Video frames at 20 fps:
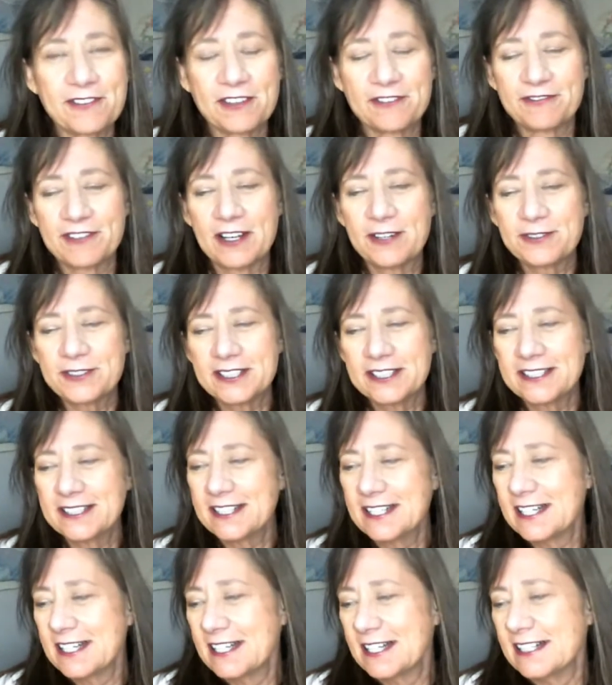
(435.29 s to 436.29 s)
The fountain,
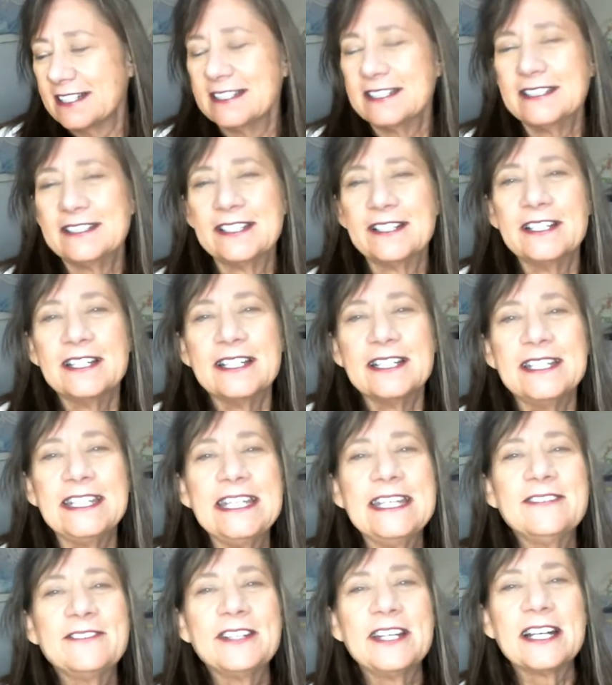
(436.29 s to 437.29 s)
the,
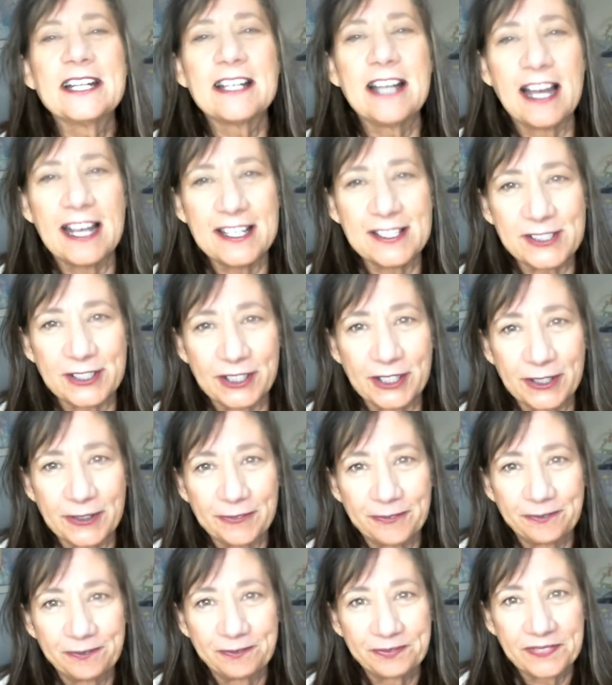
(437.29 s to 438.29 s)
even a geyser,